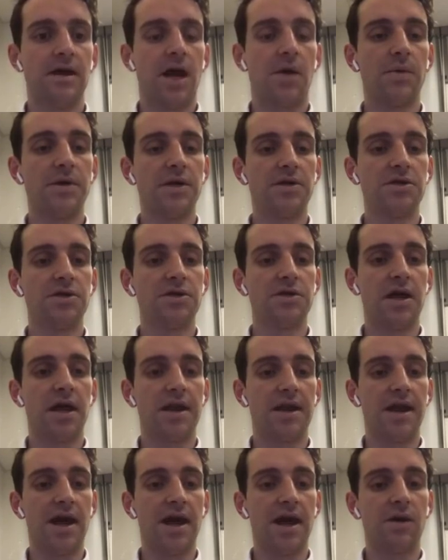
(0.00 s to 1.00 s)
And we
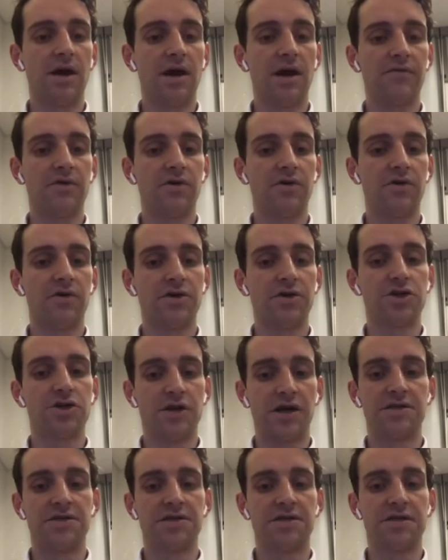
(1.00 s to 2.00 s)
now have other
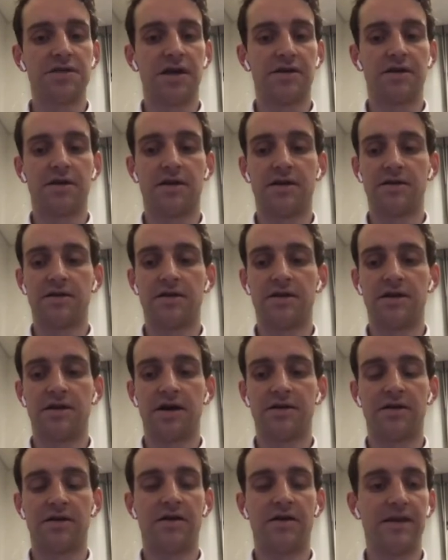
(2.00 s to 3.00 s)
tracers at our
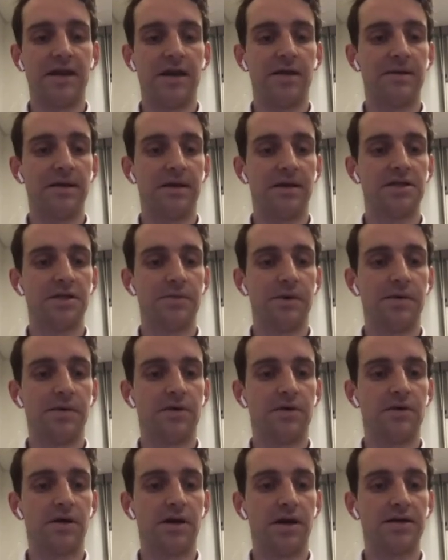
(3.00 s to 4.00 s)
availability when
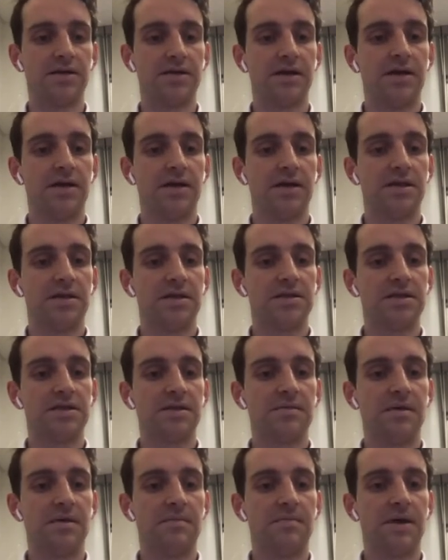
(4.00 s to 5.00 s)
required. This is
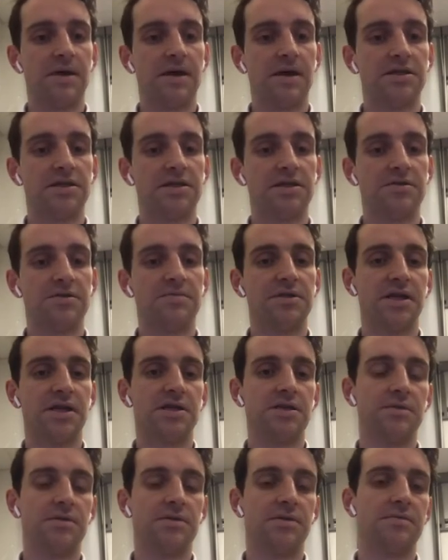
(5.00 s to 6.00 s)
a patient who
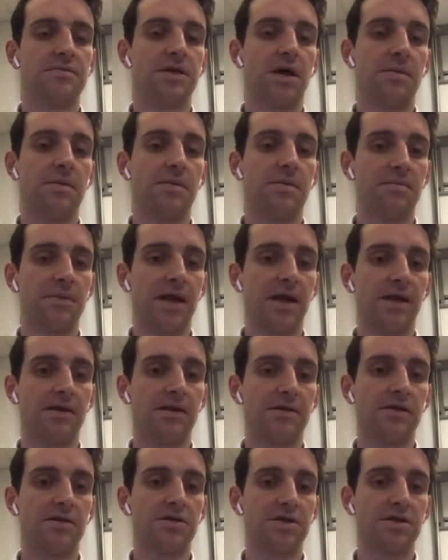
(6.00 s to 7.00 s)
presented with abdominal pain,
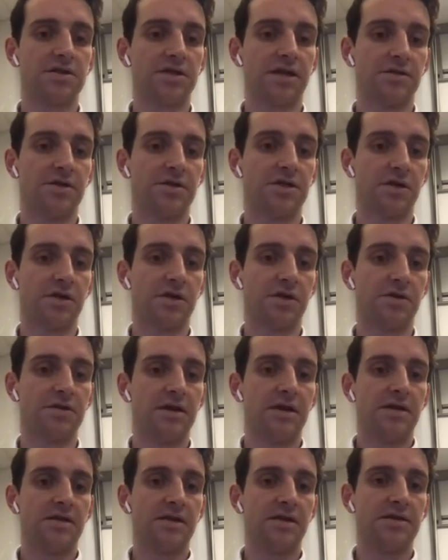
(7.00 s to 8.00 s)
and ultrasound showed
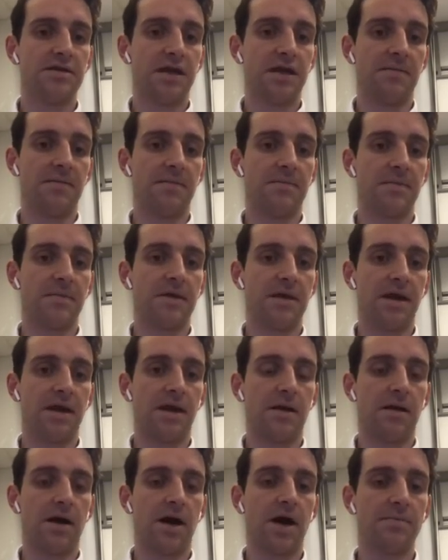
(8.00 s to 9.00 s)
these
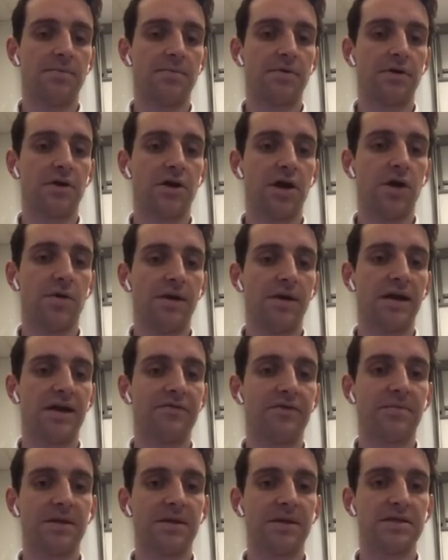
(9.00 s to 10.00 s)
hyperechoic
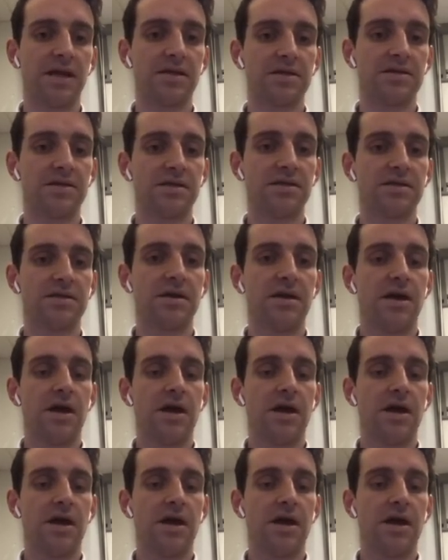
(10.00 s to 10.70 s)
liver metastasis,